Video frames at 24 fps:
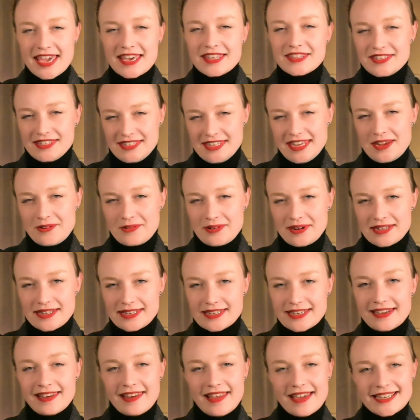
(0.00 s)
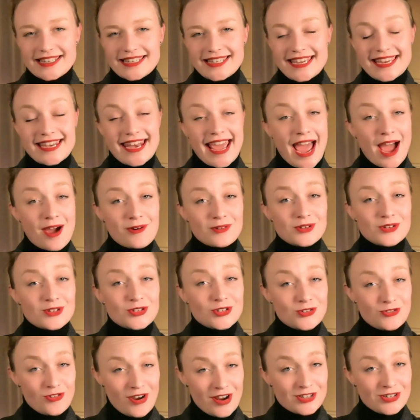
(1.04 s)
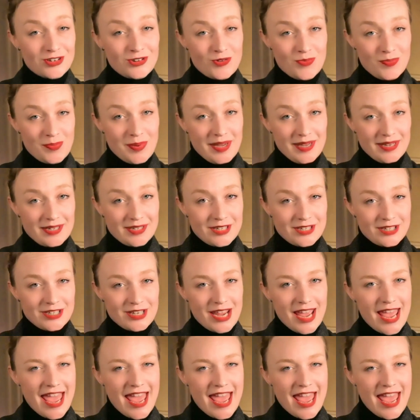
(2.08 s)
The secret lies in how you structure your pitch,